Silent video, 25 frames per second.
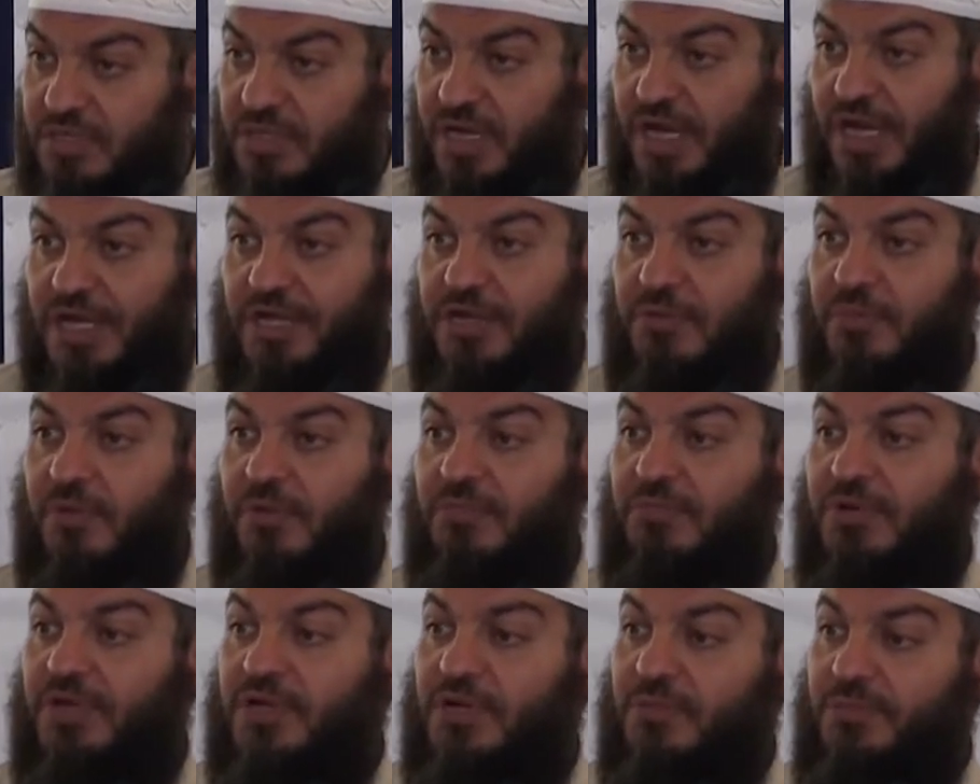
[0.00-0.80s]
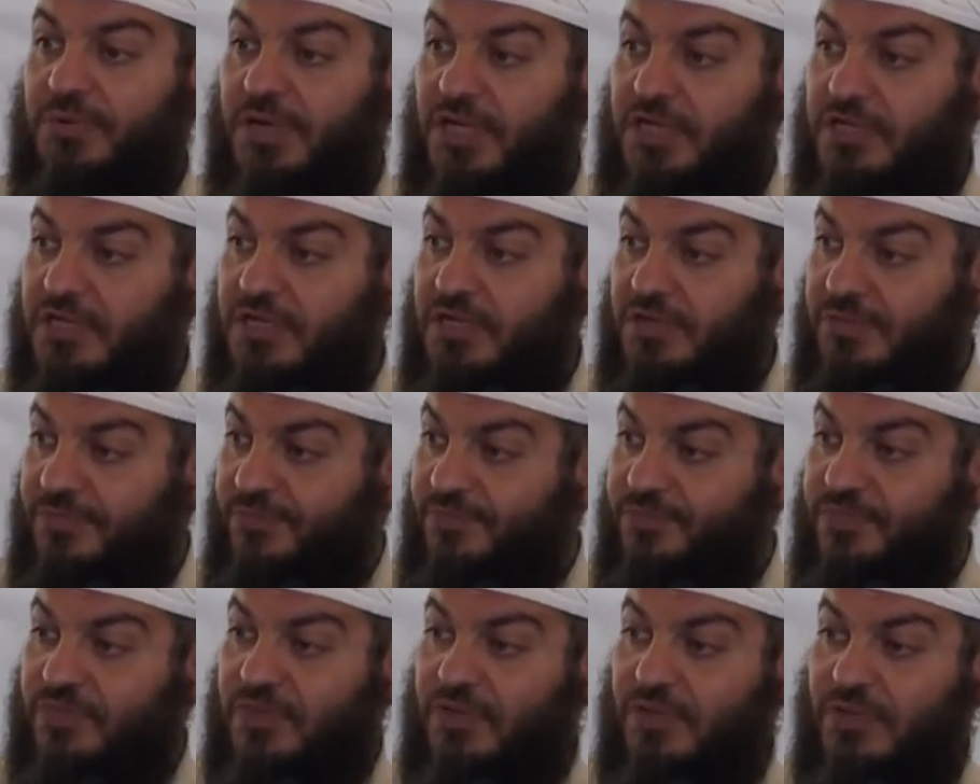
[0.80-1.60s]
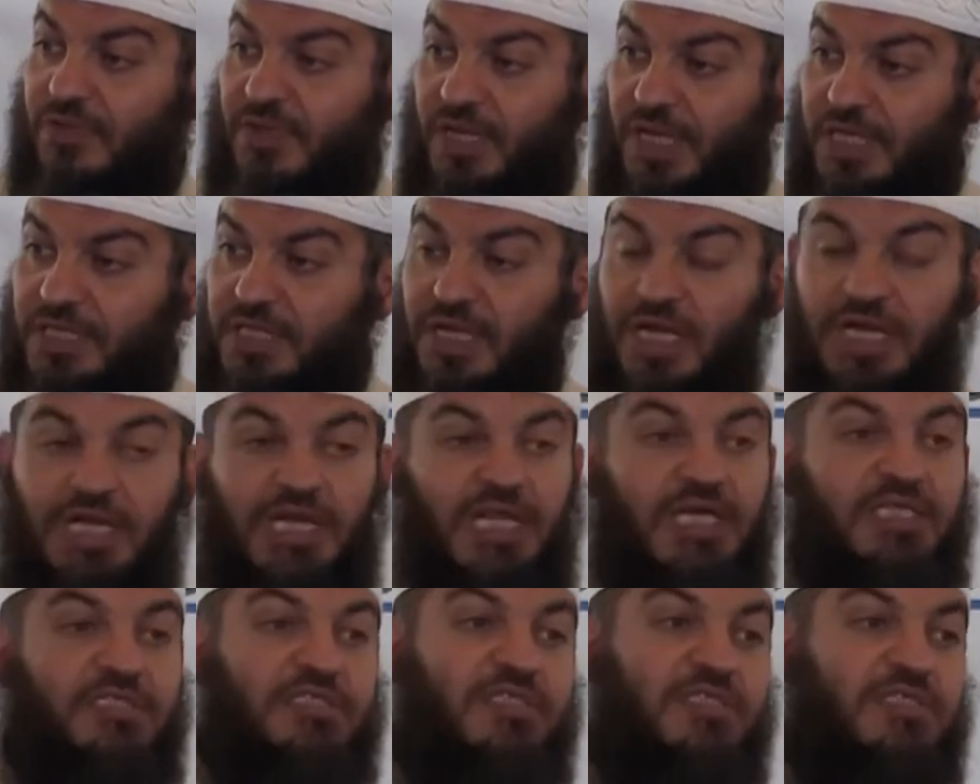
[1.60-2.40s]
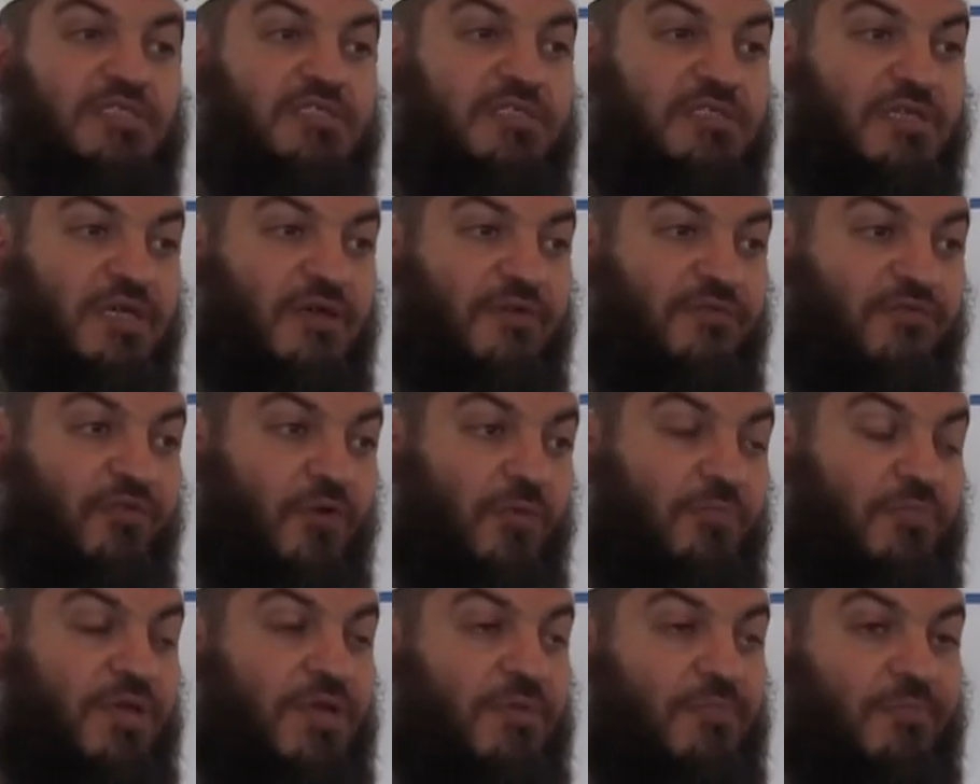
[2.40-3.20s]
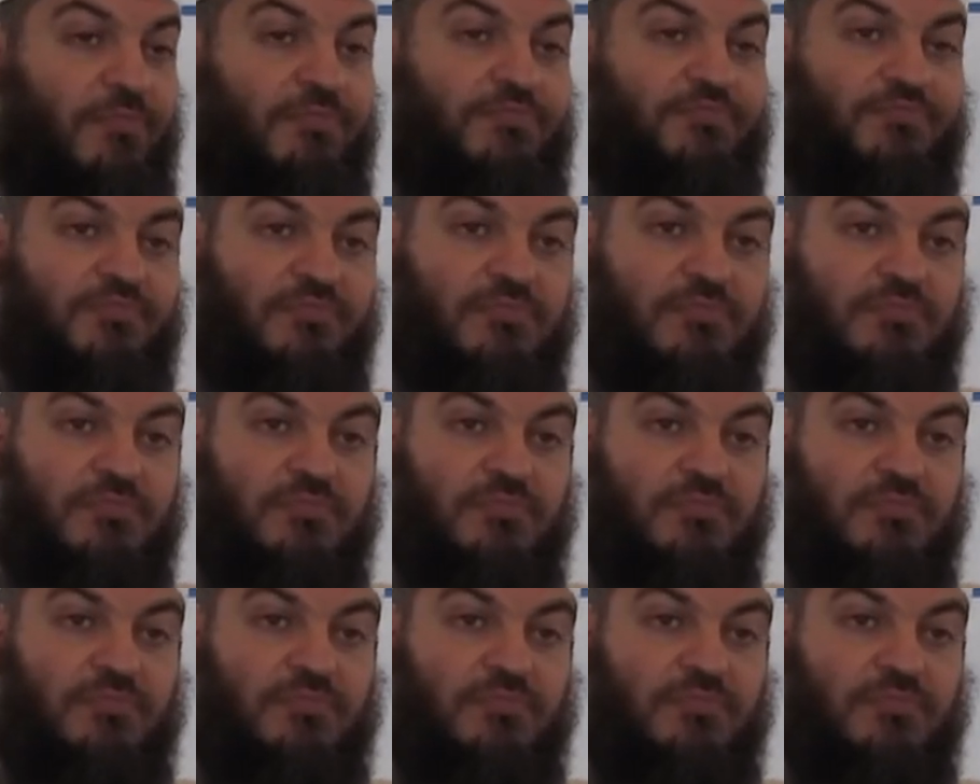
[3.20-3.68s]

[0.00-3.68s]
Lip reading: I remember a brother, and I learned it from him.